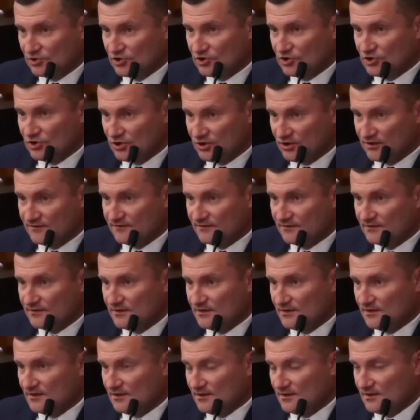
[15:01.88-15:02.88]
could
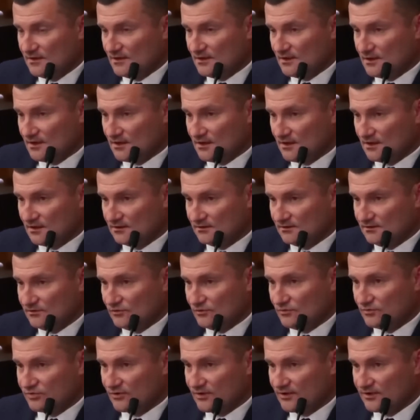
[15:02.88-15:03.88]

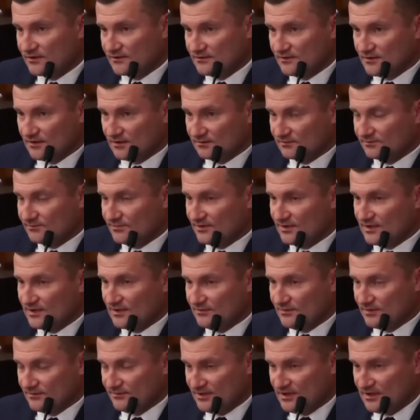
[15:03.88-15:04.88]
become
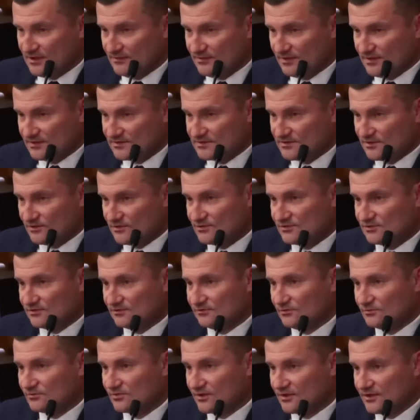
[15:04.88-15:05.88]
a social
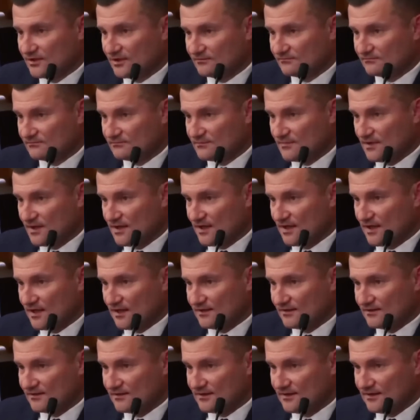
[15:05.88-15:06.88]
lubricant
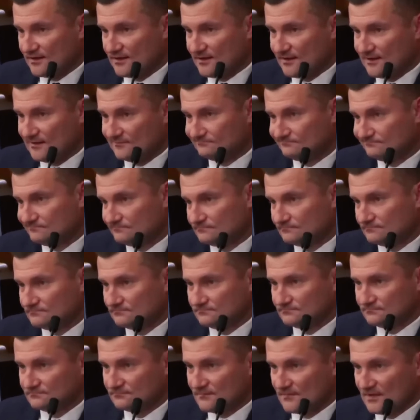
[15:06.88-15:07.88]
and
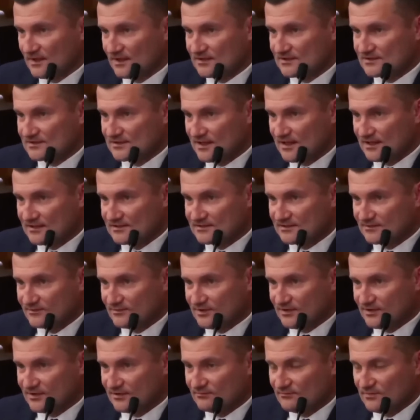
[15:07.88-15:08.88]

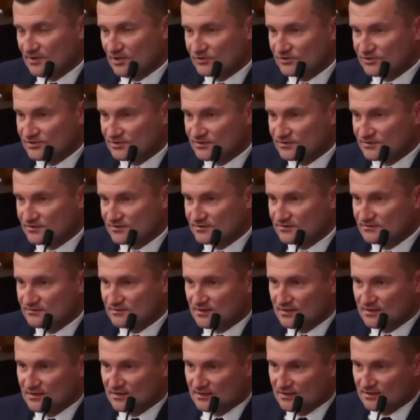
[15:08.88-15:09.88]
exacerbate emotions.
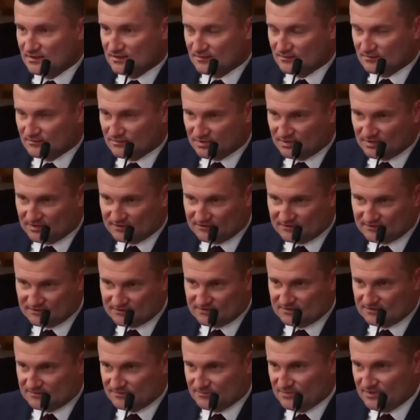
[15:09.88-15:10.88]
But to
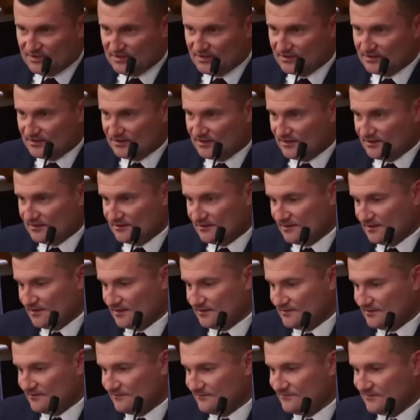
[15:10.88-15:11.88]
speak in a
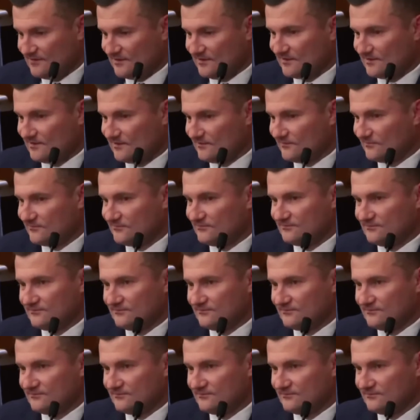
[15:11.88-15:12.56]
definitive